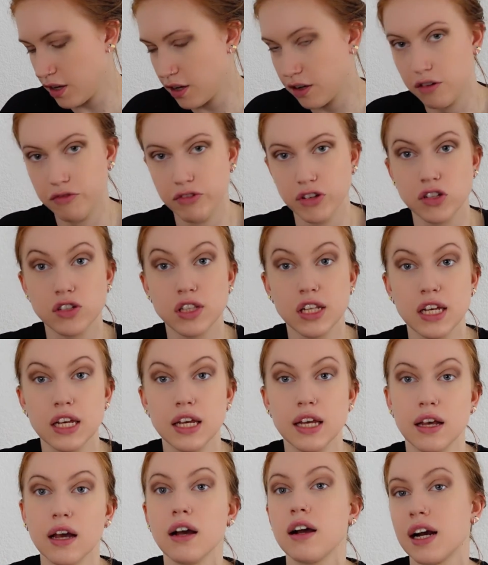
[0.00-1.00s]
I'll
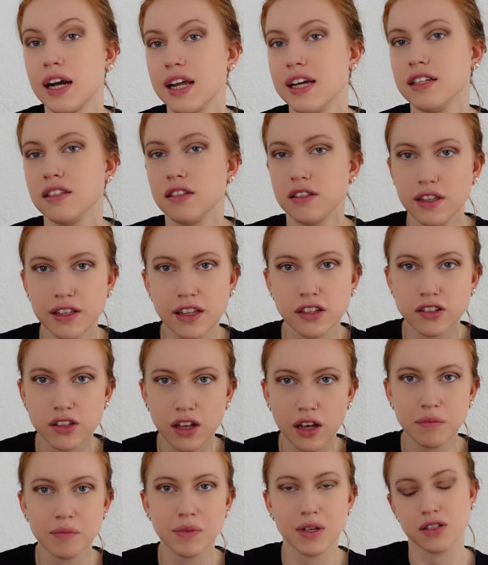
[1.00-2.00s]
obviously clean this
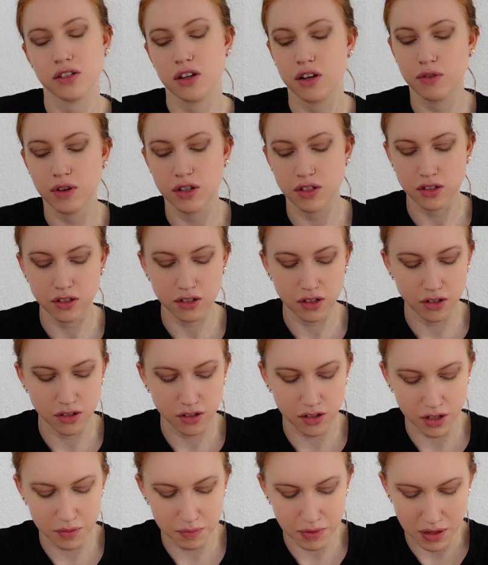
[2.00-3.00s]
time because otherwise it's
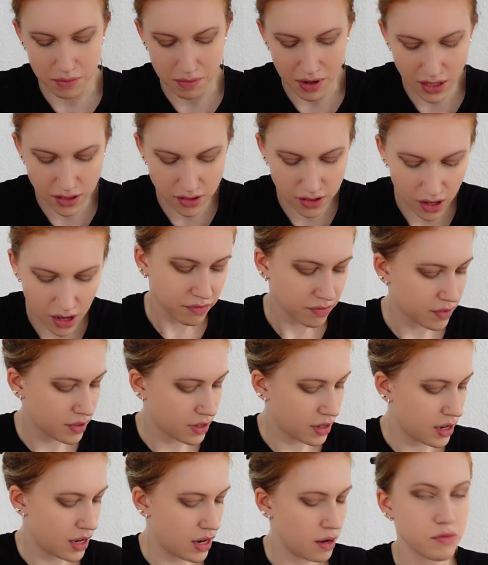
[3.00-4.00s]
just gonna be a mess.
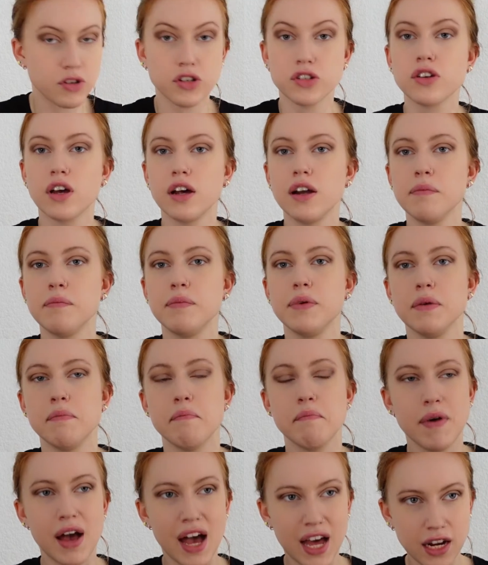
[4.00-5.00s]
And I'm just gonna be
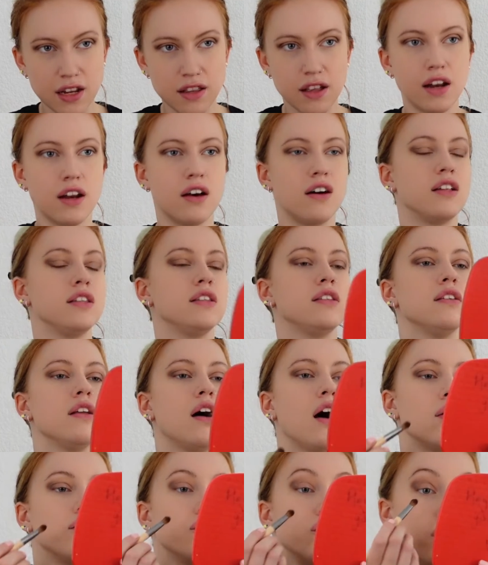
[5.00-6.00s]
patting that
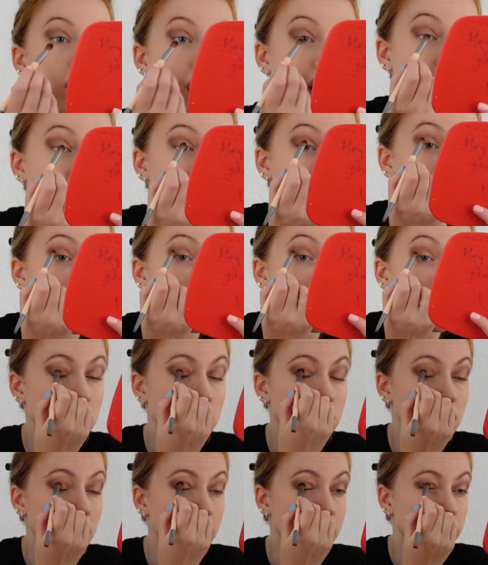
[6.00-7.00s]
onto the lid
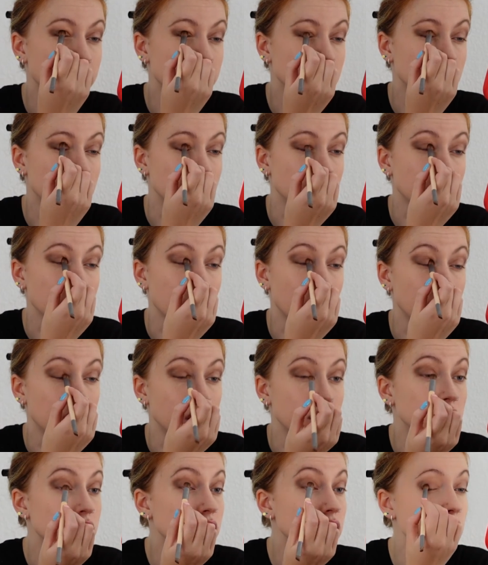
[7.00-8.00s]
where the first
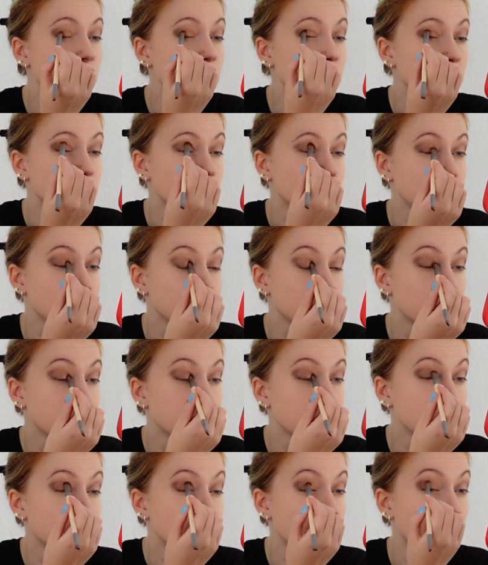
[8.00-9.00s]
color isn't,
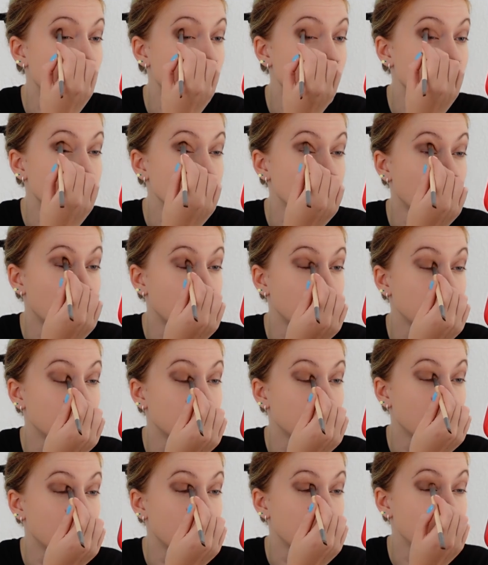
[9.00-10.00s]
so where the darker
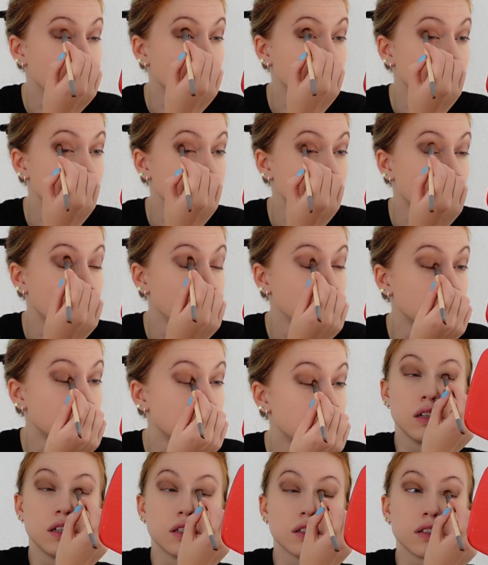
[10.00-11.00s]
color isn't put.
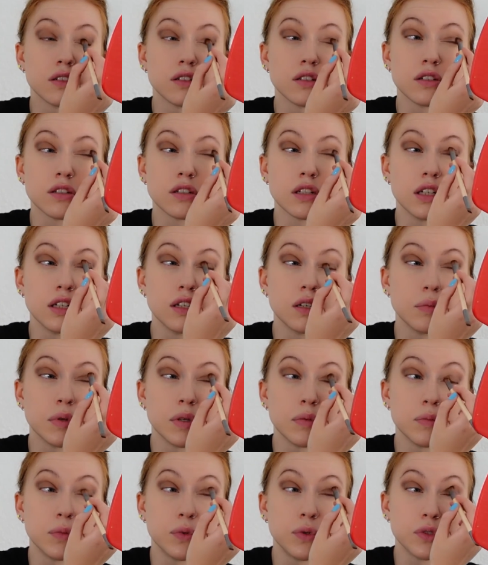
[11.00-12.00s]
This is just a little
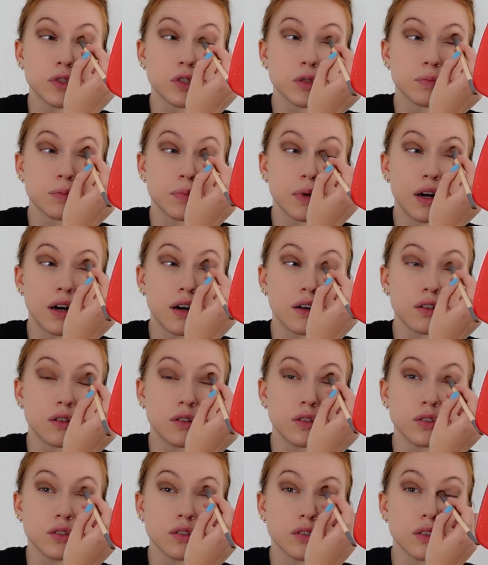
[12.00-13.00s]
bit more
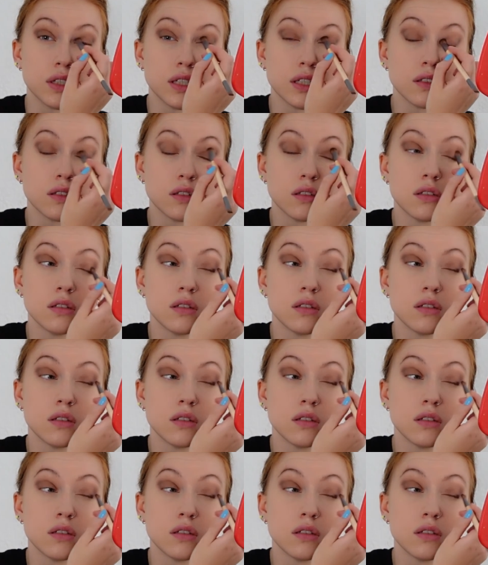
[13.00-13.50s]
sparkle to it.